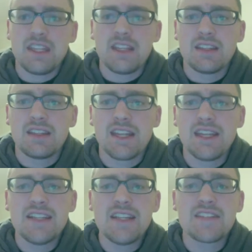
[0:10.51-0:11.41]
The
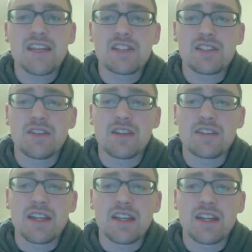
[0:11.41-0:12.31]
canonization of
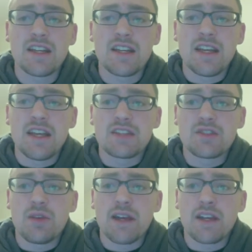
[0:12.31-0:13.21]
Isaiah is
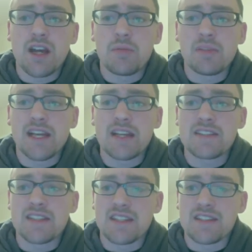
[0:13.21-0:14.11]
quite complex
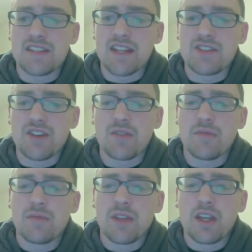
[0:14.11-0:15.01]
in its nature.
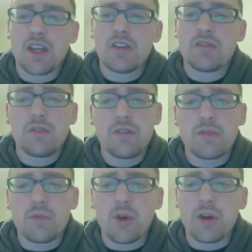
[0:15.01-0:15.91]

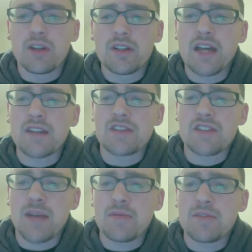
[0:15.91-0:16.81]
Furthermore, how the
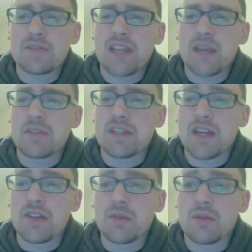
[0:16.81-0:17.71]
chapters came
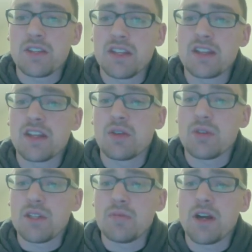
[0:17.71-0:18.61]
together within the
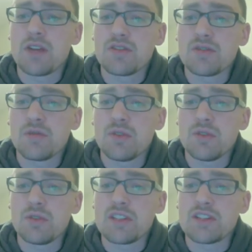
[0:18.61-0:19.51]
agreed-upon
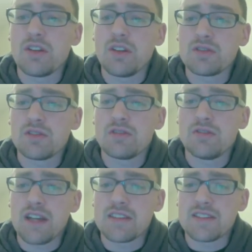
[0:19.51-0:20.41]
scroll is also
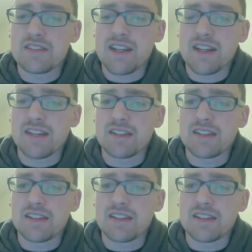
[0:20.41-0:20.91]
fascinating.